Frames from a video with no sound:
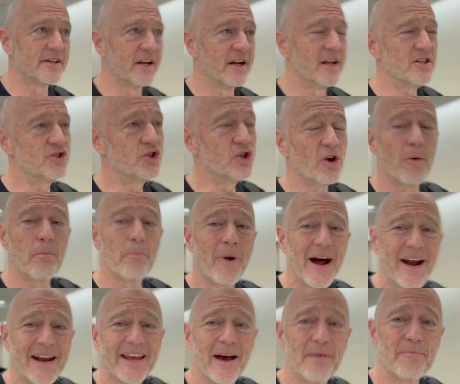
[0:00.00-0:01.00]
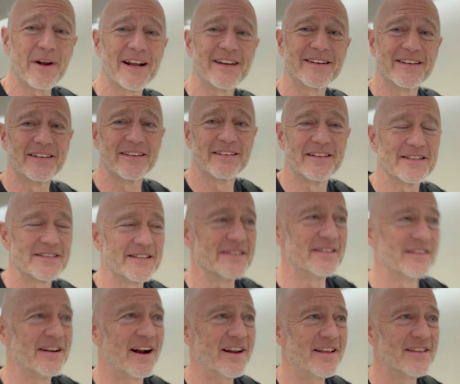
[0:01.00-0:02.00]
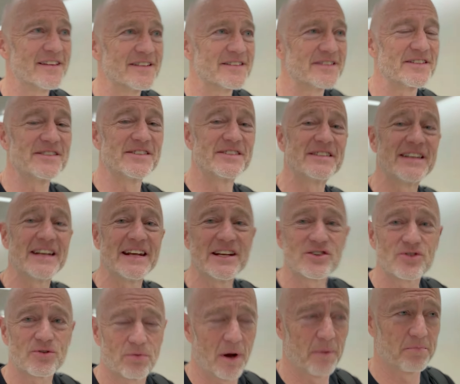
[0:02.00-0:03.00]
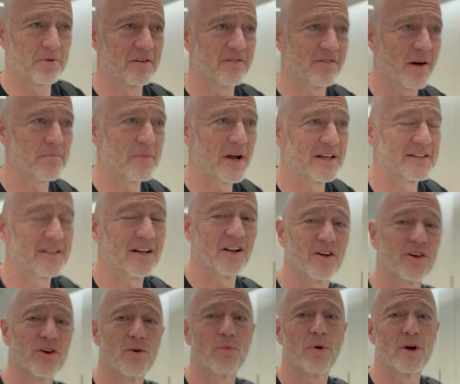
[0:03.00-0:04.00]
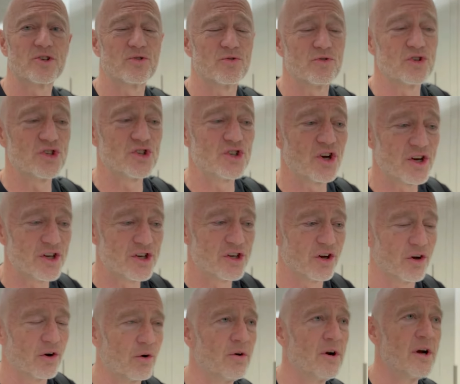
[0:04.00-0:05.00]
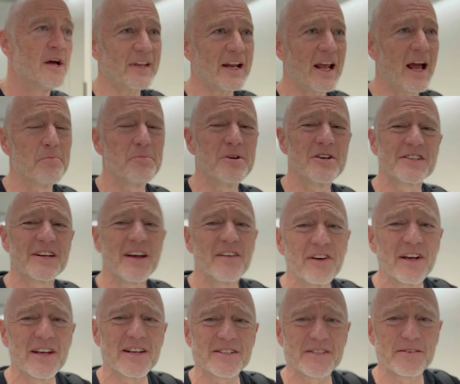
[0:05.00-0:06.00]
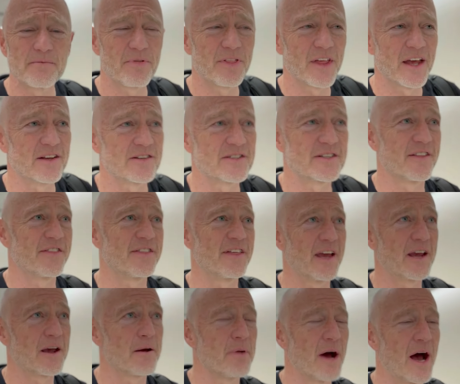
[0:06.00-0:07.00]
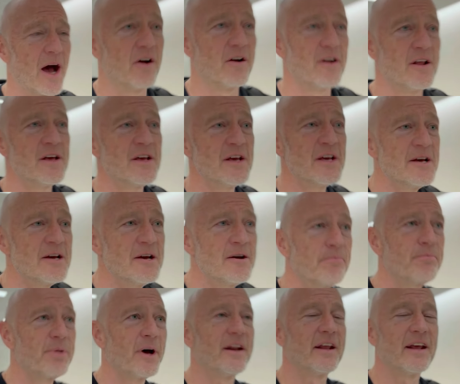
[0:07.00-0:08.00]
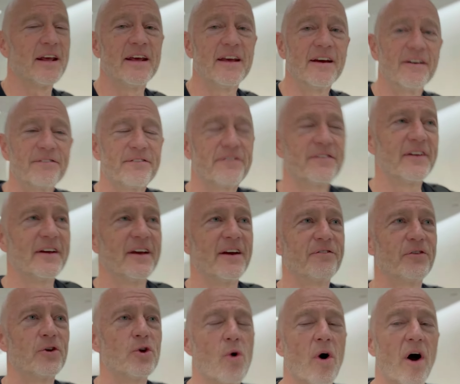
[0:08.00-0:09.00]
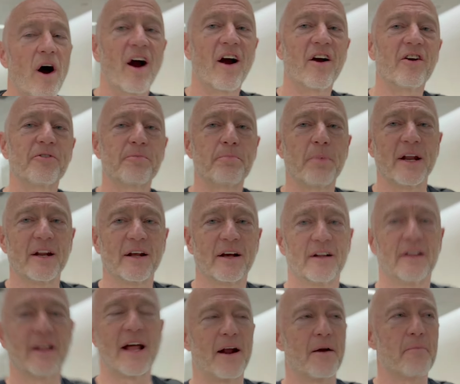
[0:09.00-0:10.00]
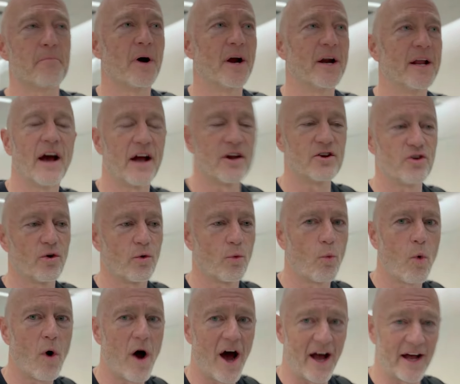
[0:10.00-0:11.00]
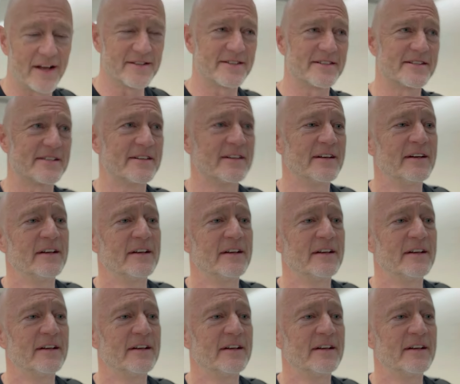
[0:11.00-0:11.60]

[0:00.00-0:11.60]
And it's your money. I'm not this is none of this is descriptive. I'm not telling you what you should do. I'm just giving you some things to think about. But if if you are spending a lot of money on your wants,